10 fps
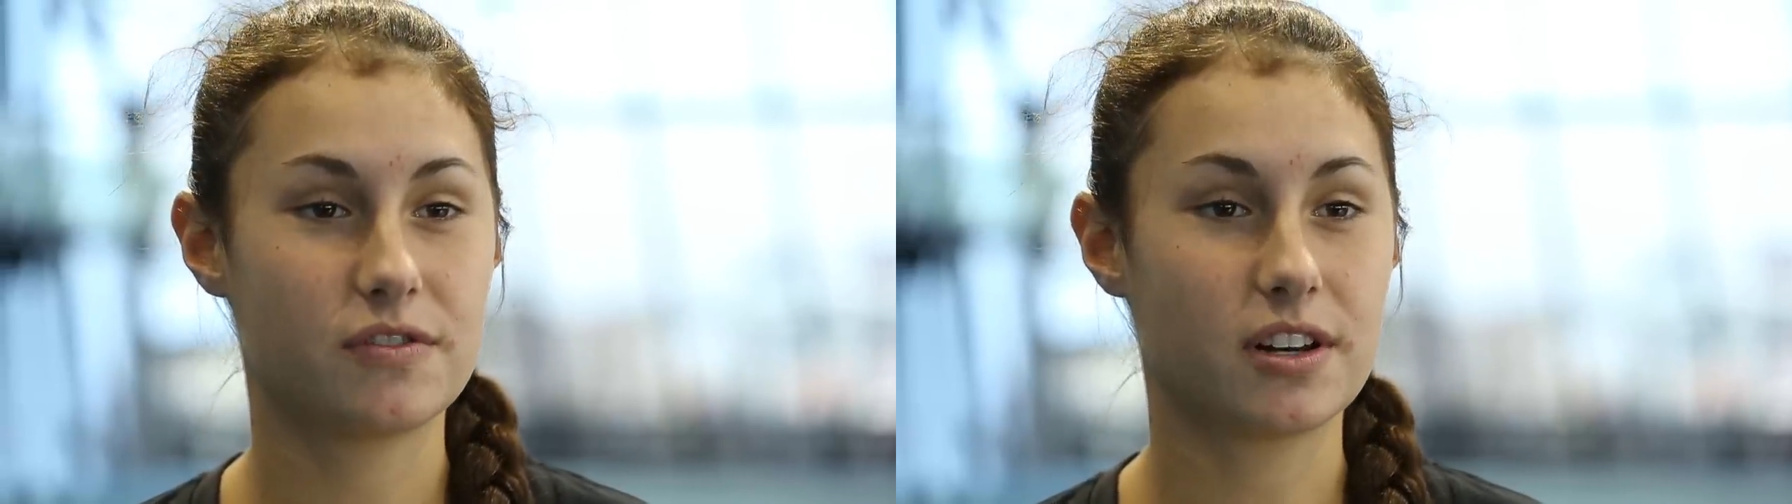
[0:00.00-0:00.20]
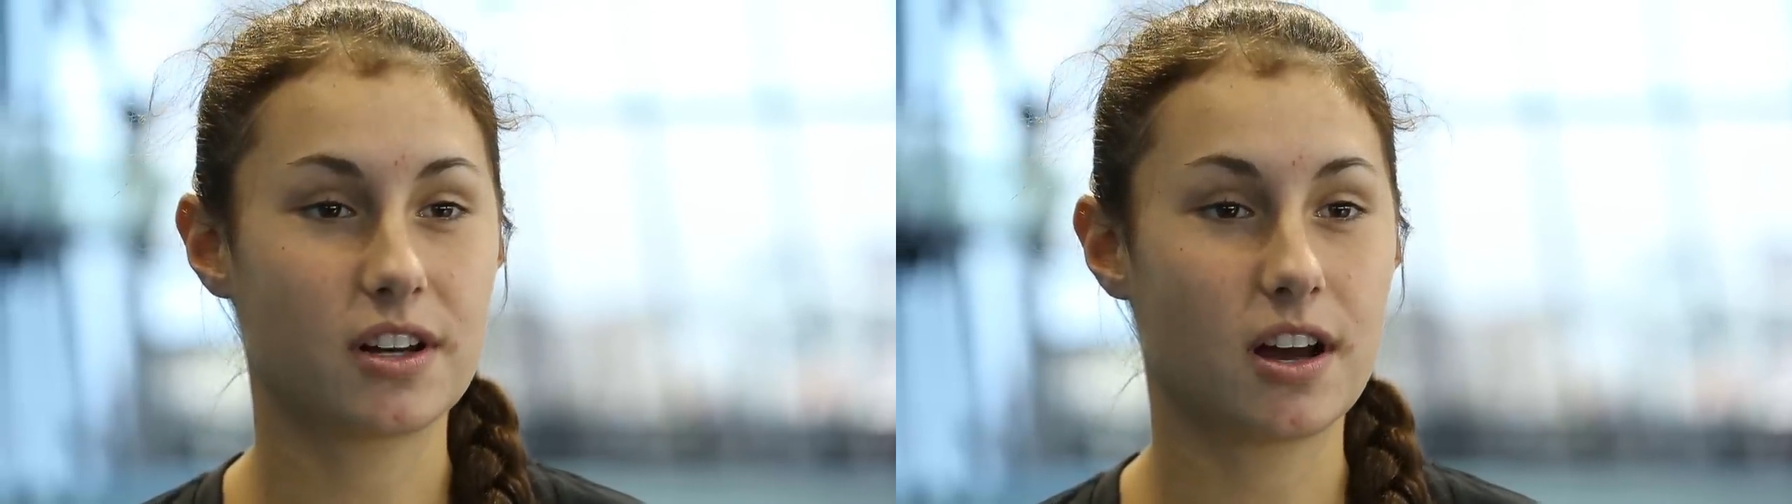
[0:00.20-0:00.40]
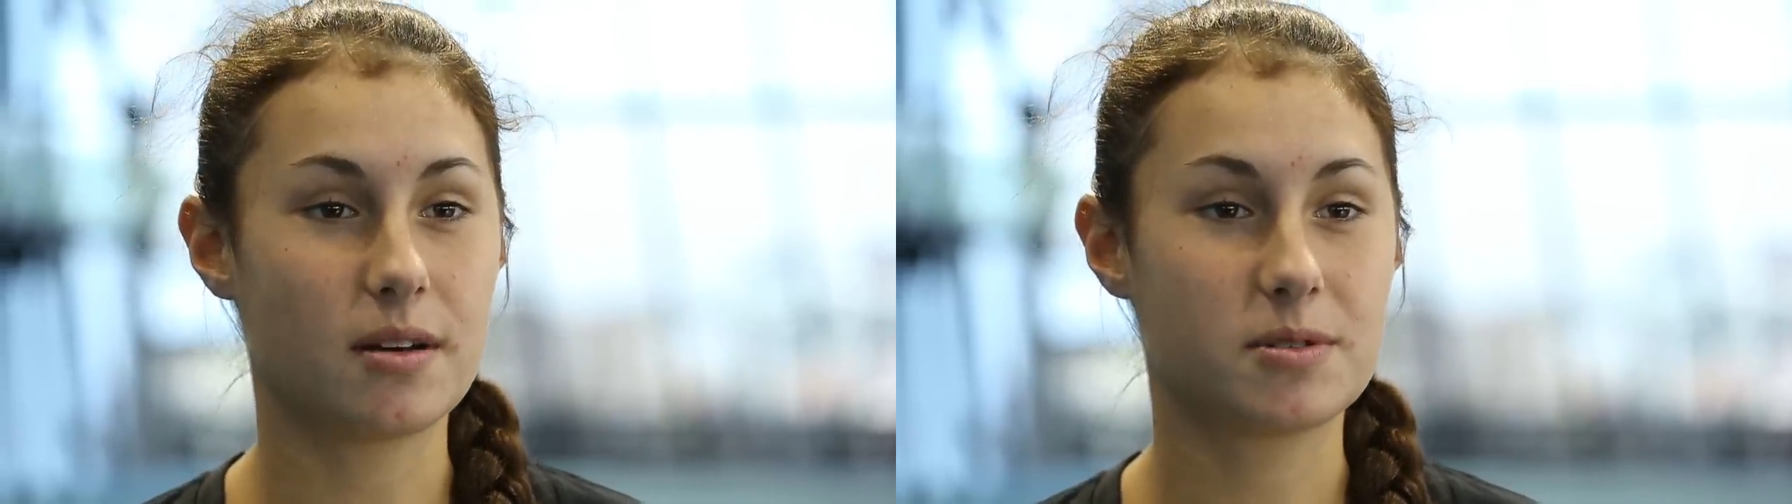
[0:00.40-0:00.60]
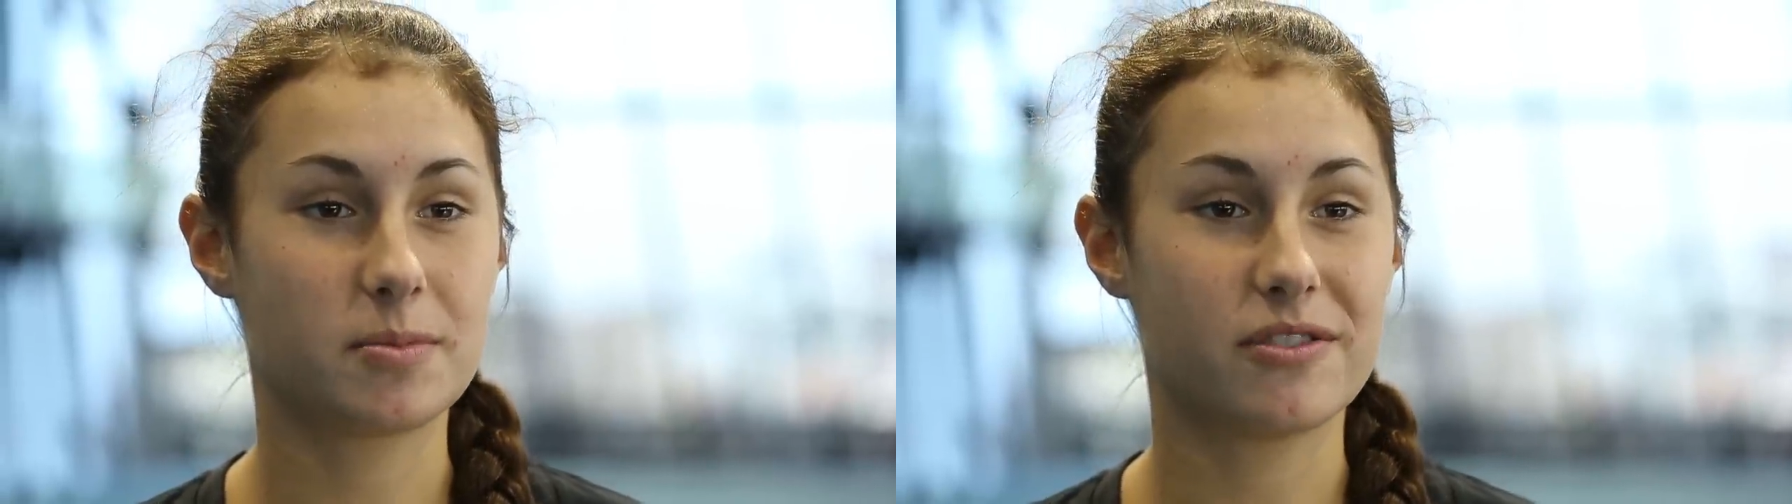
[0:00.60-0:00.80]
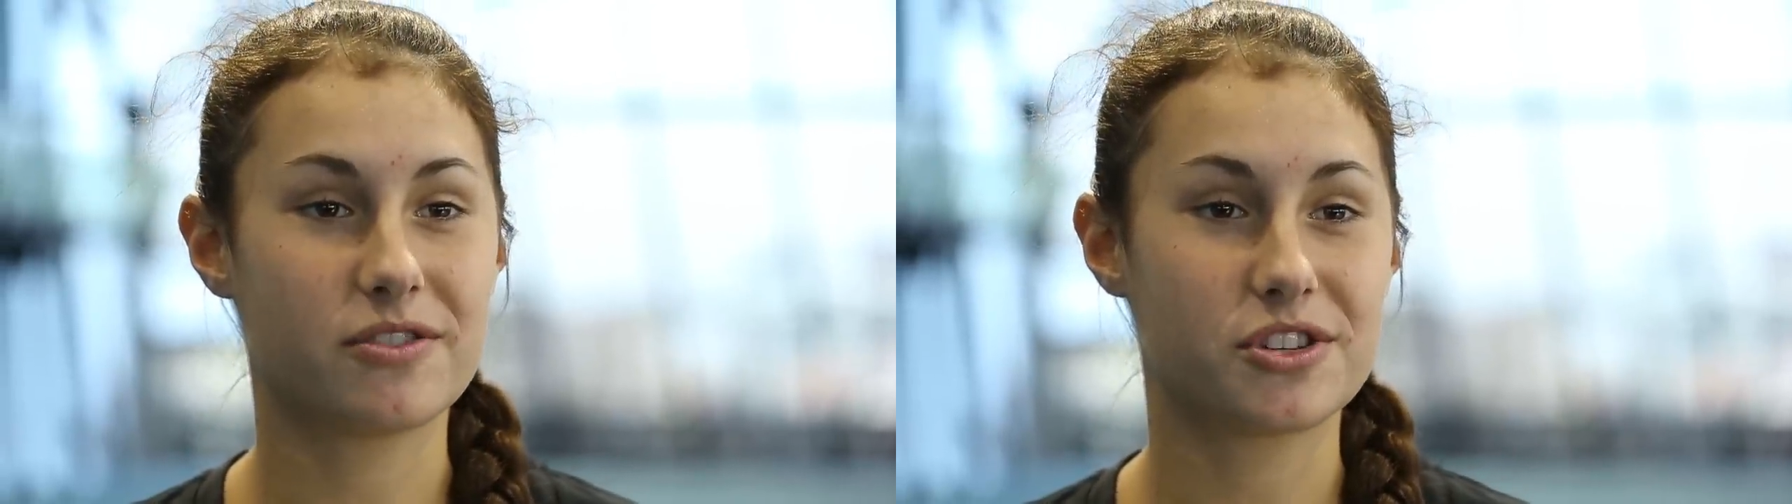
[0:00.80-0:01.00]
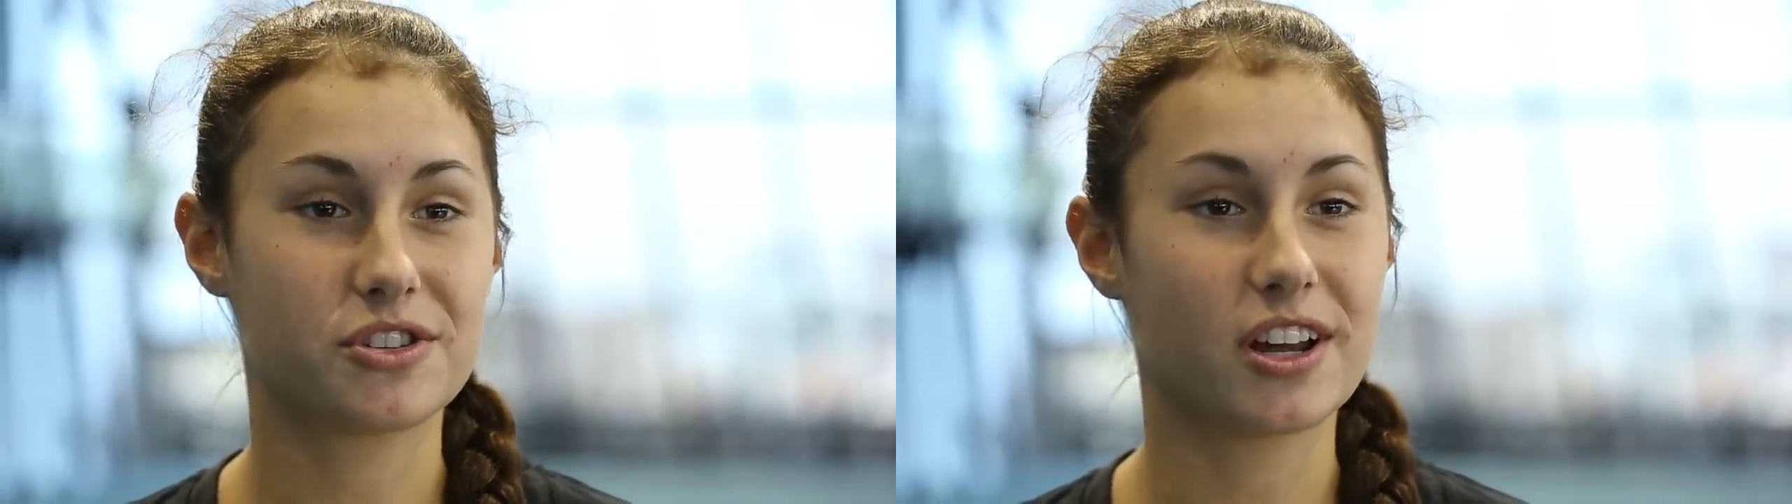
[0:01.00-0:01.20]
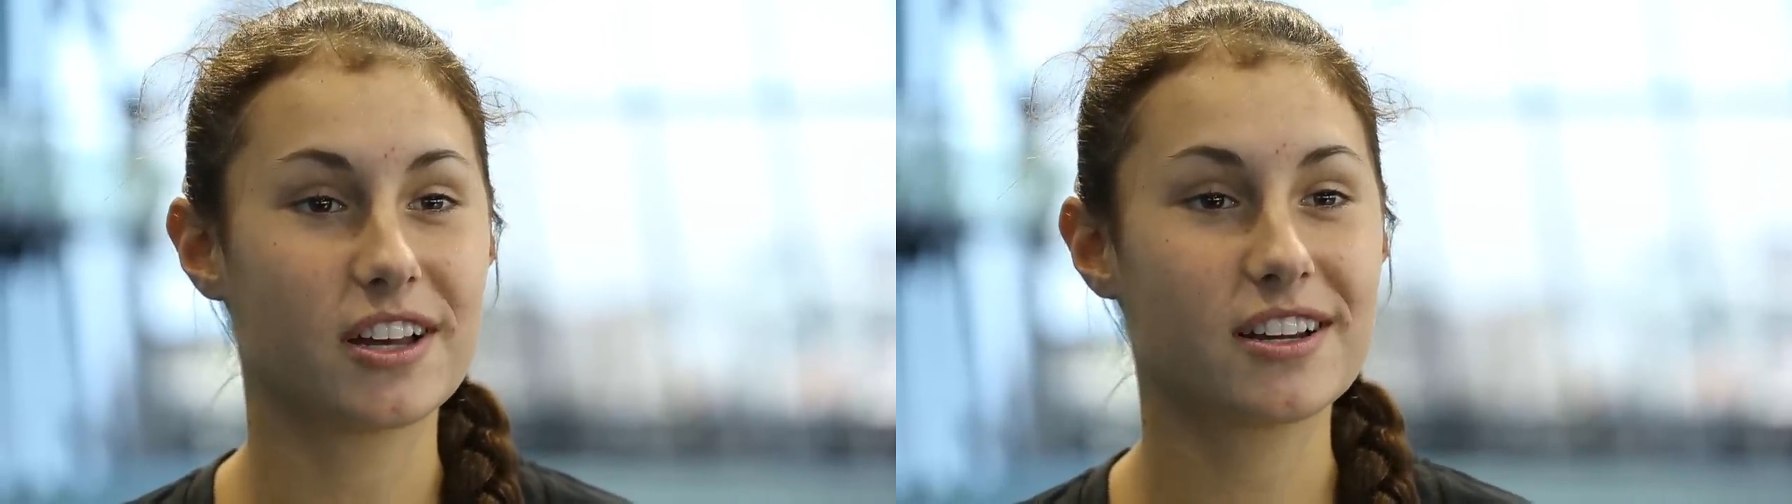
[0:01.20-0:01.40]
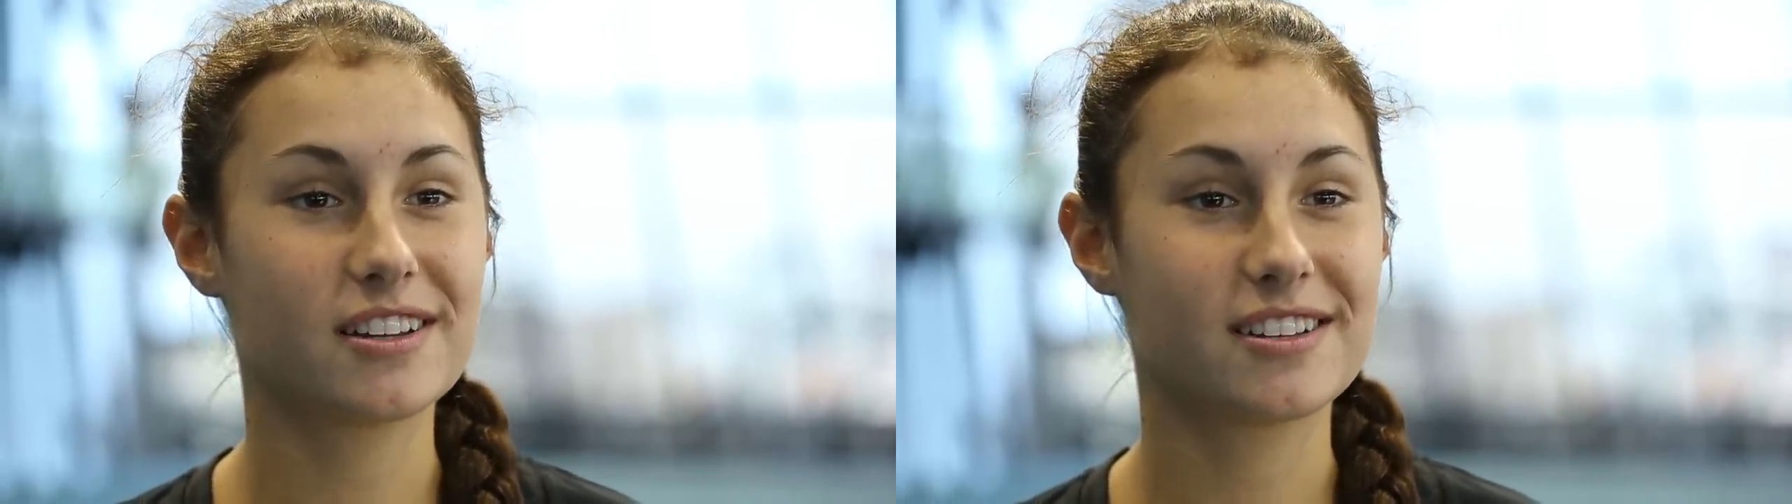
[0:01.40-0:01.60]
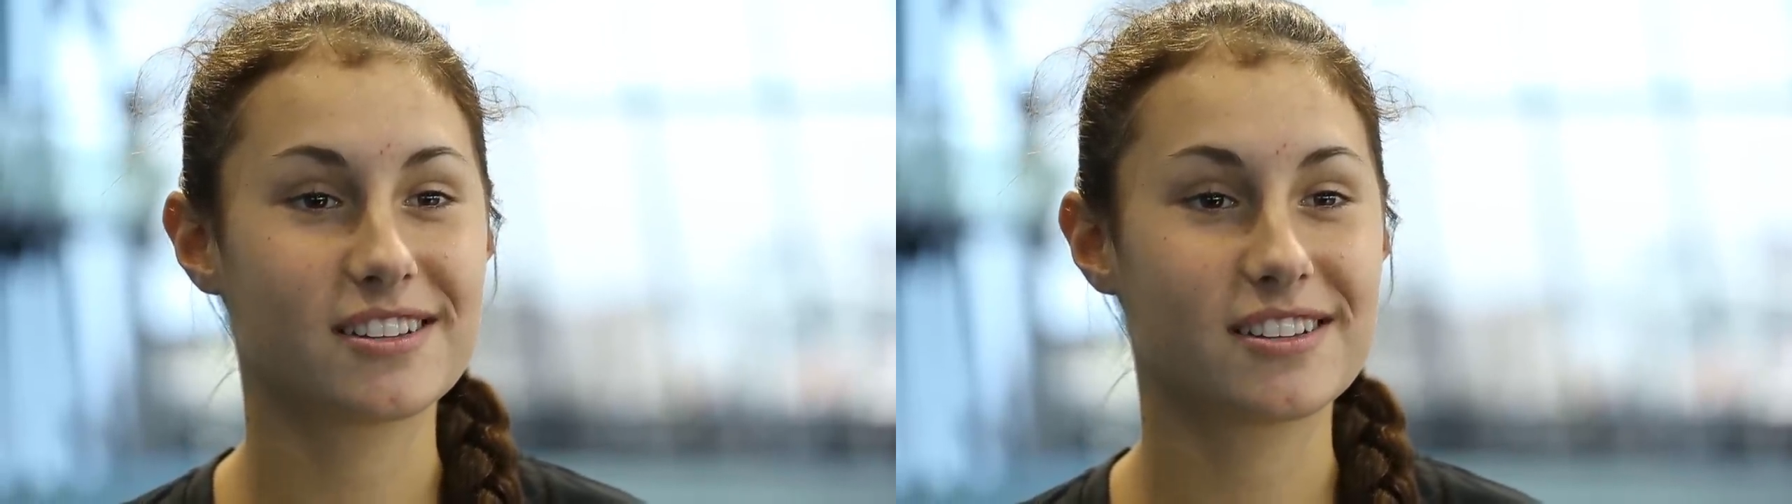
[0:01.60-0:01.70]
Fed Cup to play for Australia.